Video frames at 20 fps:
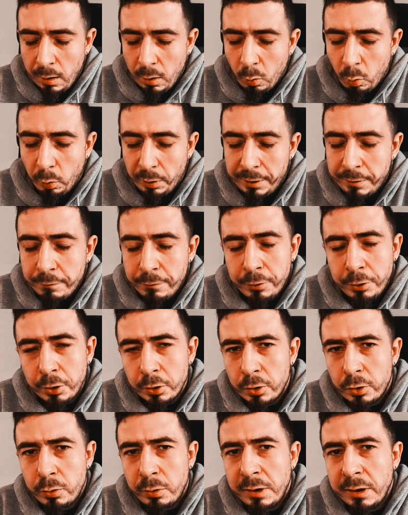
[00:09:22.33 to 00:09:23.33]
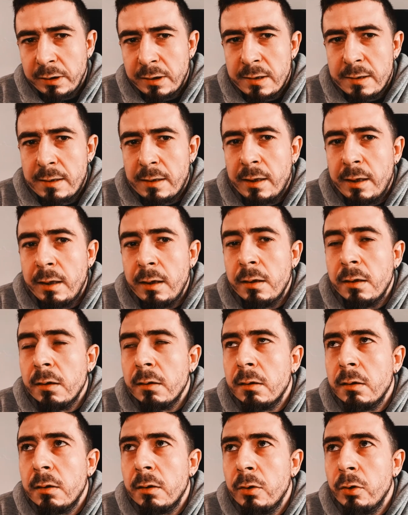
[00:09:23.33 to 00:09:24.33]
Whenever you're doing
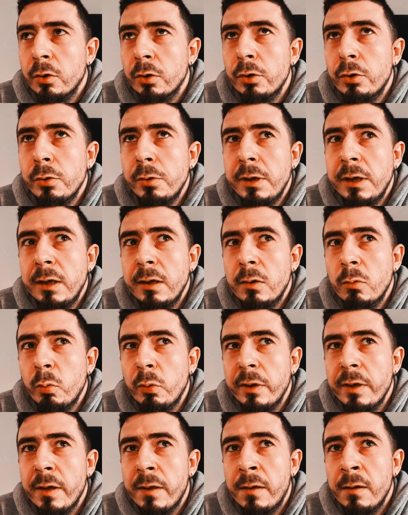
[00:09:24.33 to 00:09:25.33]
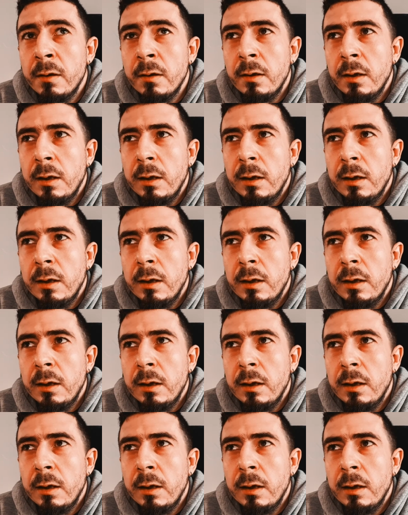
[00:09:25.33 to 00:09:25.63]
design, you're doing it with